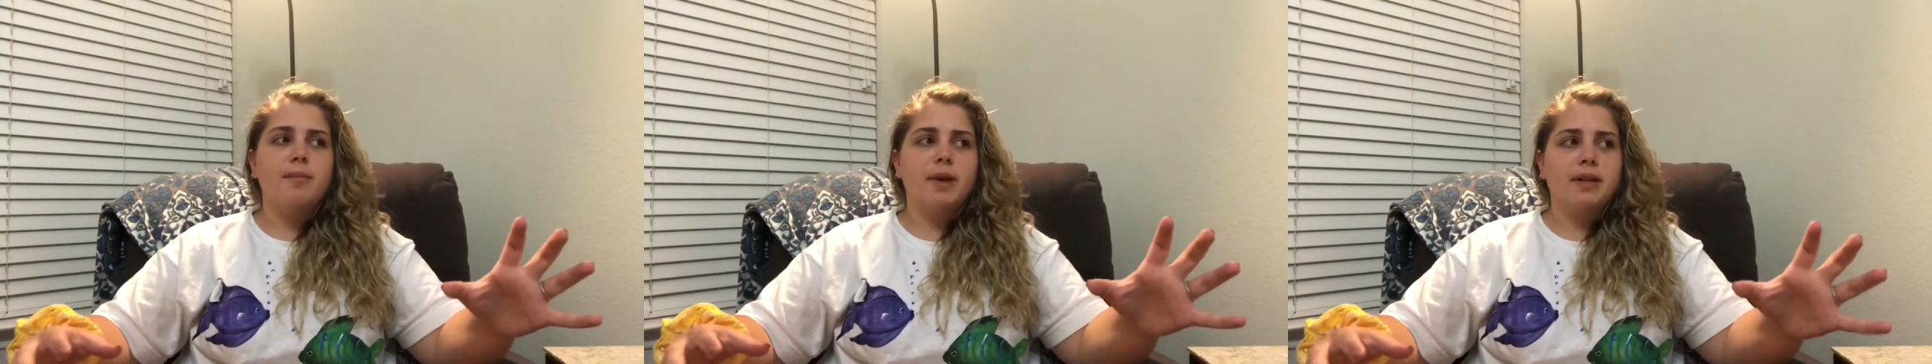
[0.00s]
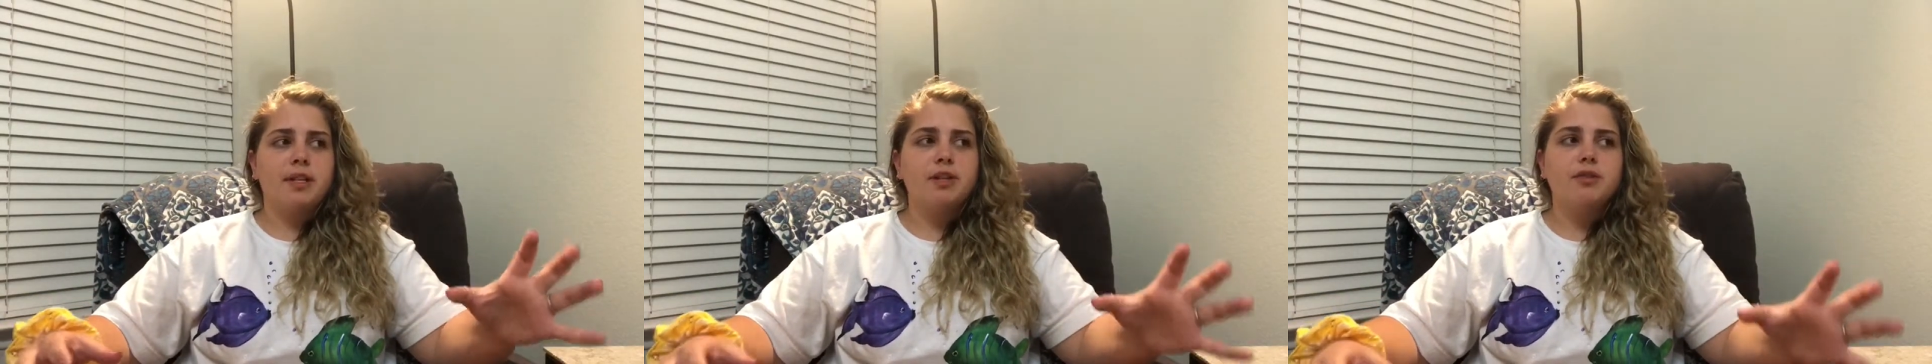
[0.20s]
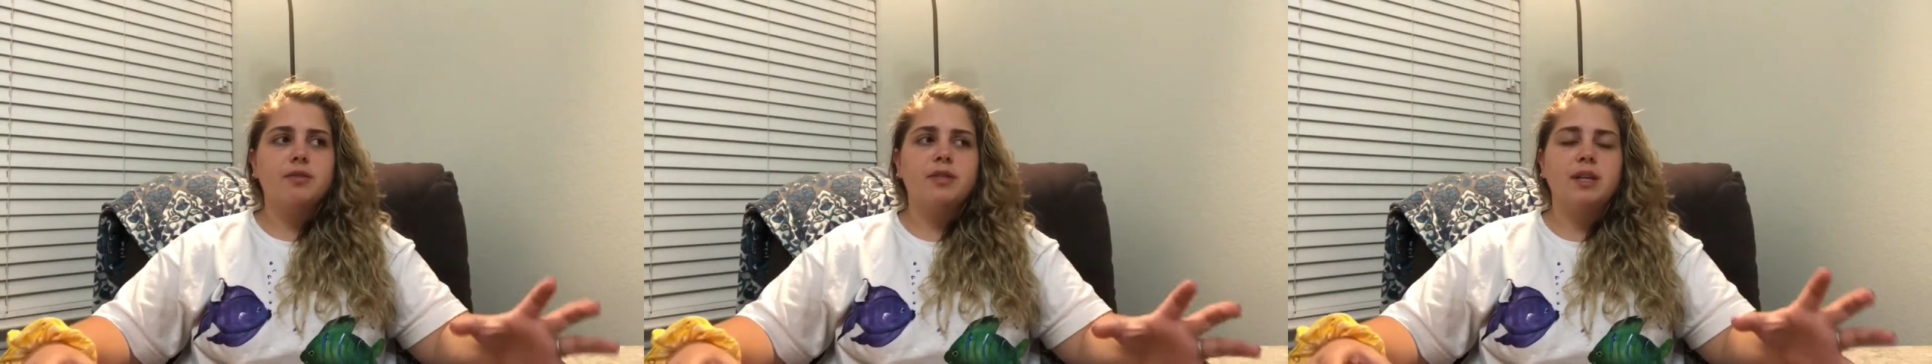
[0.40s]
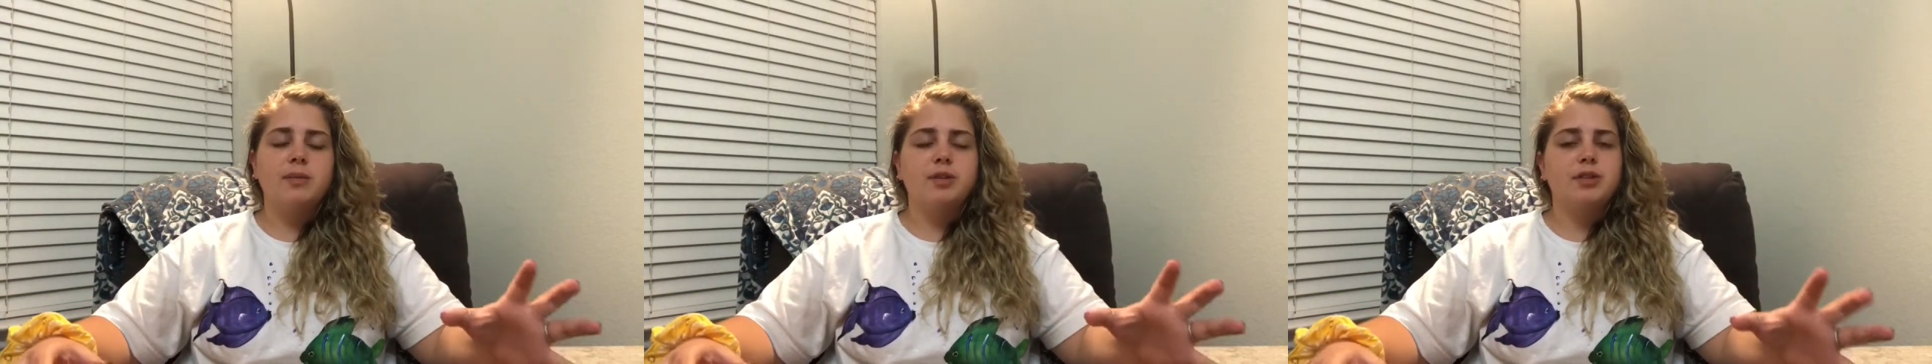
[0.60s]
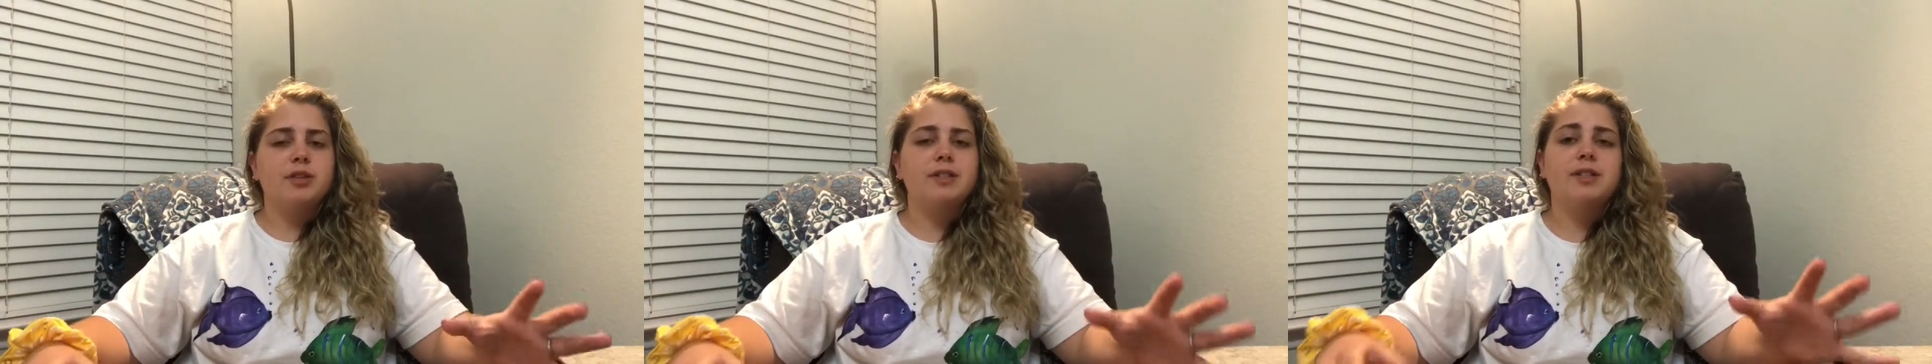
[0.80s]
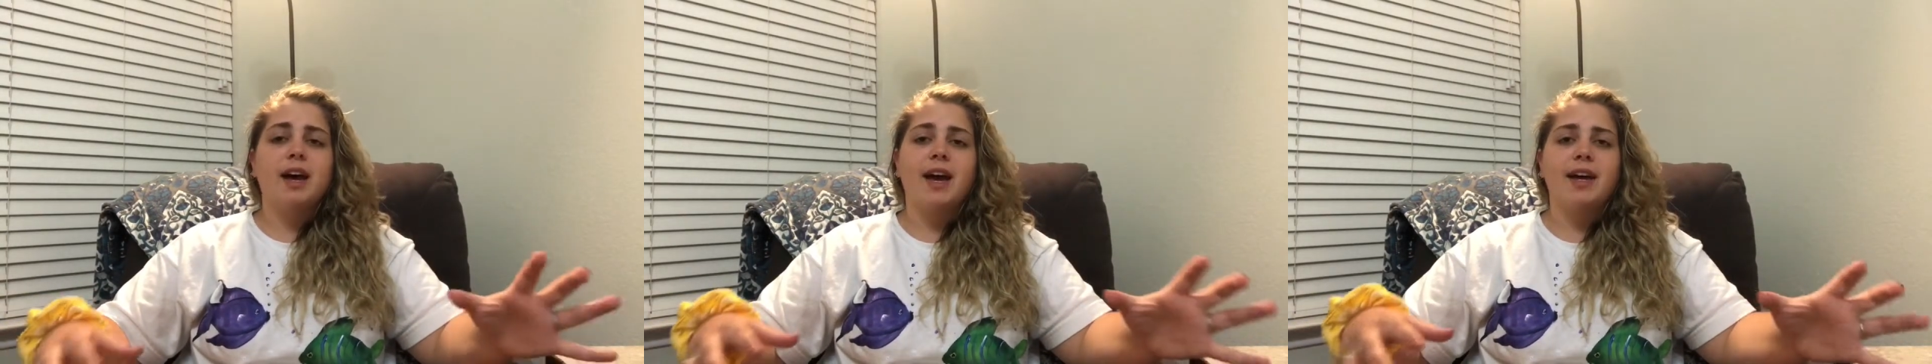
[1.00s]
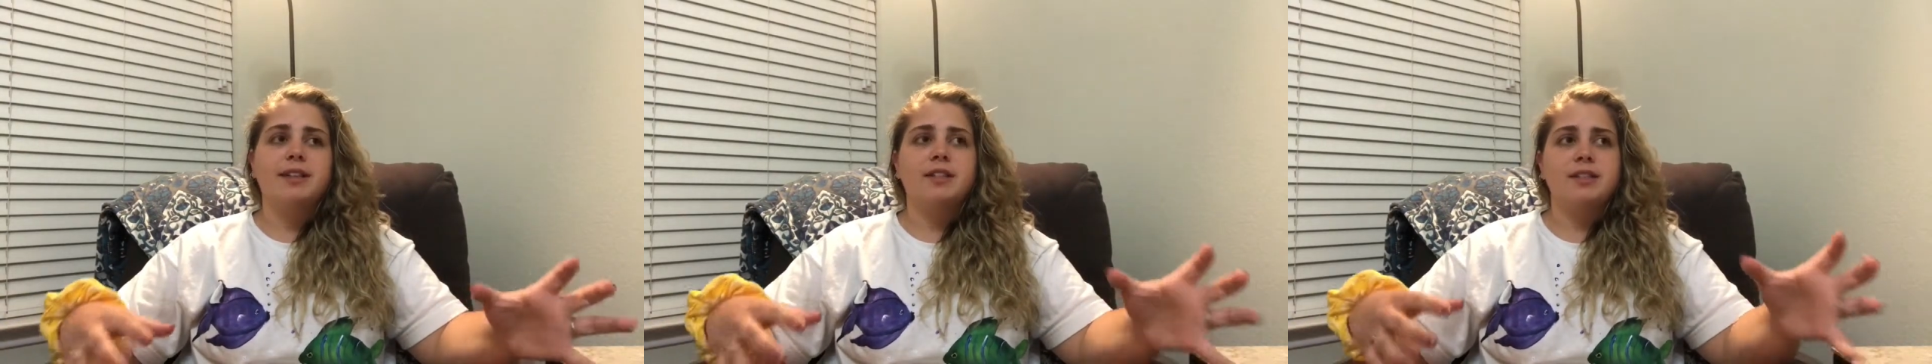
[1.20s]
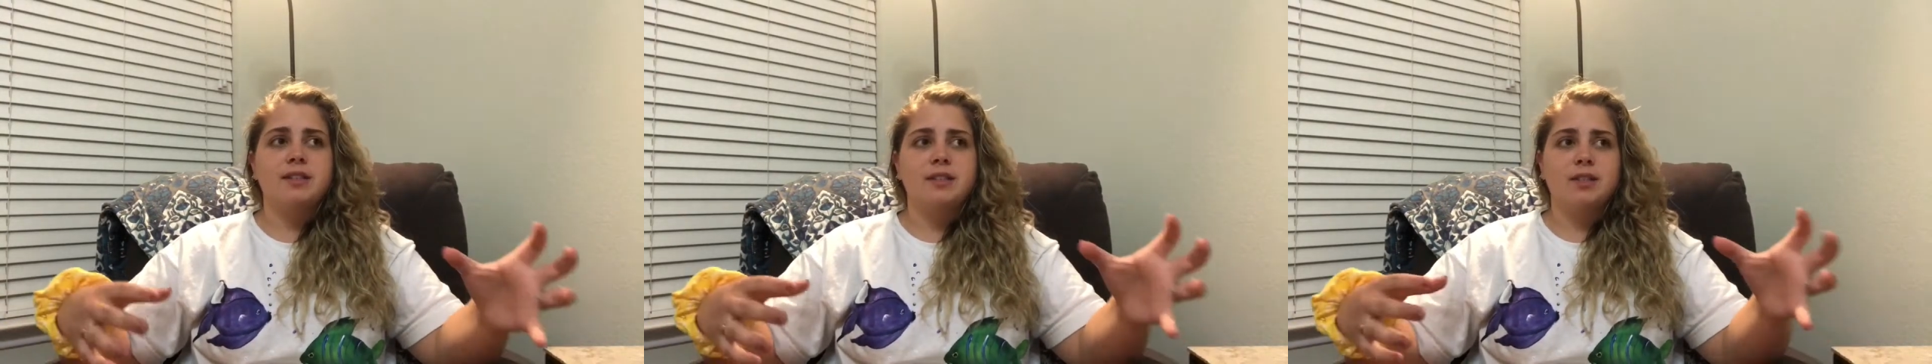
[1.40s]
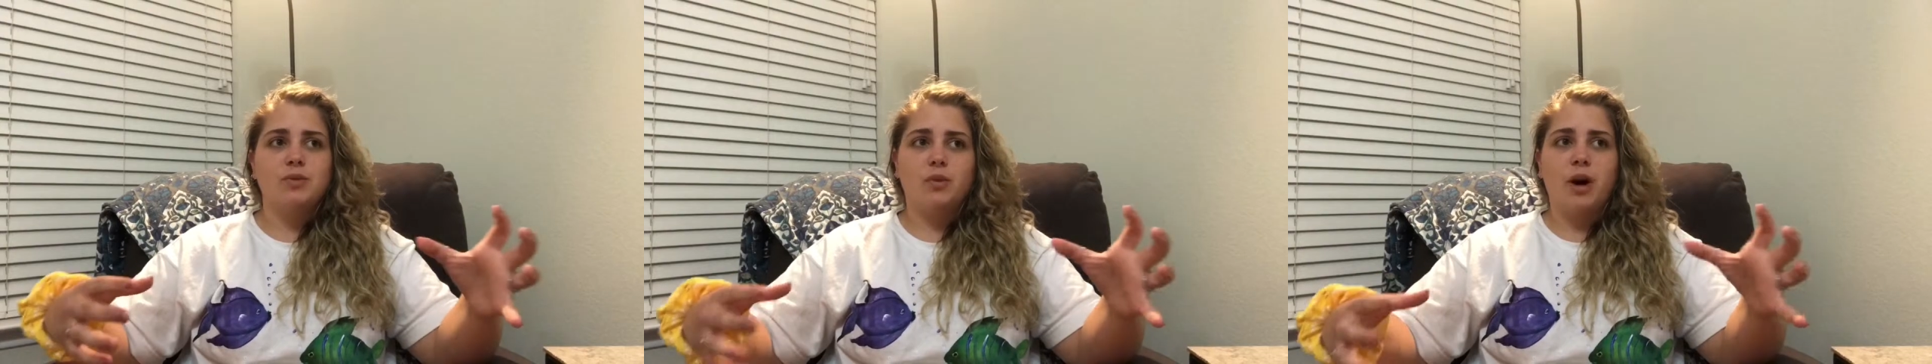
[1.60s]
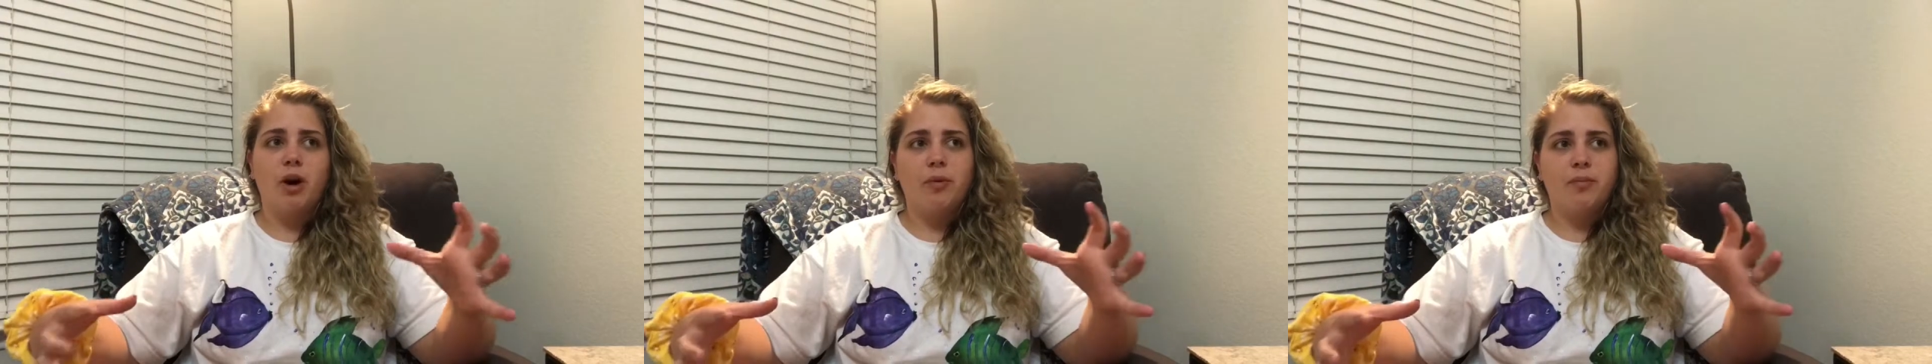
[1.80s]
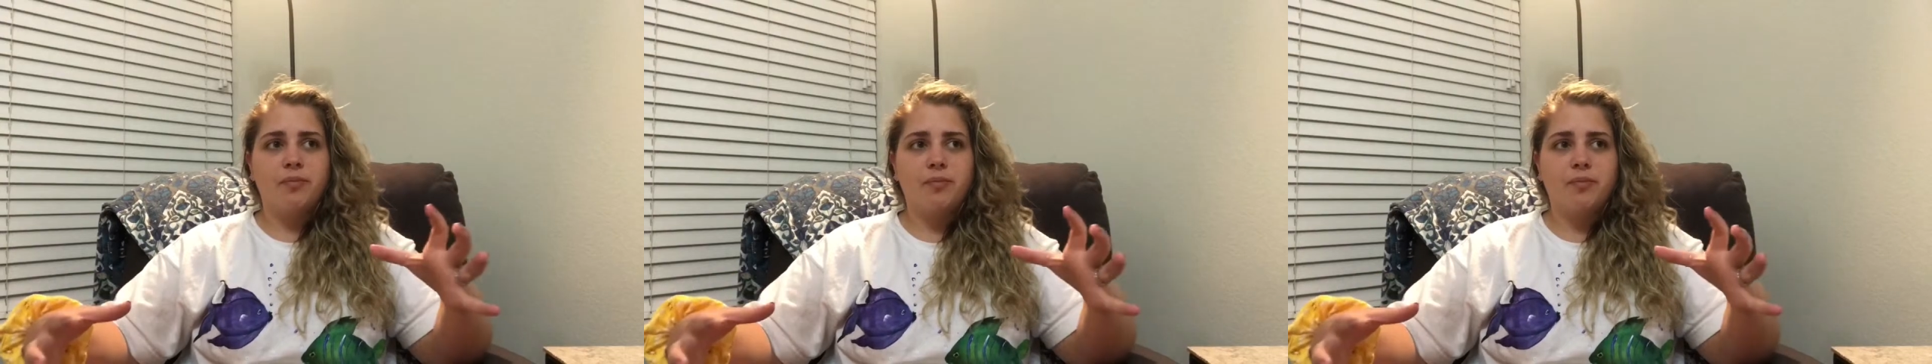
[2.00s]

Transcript: magnetoreception could tie into this as well.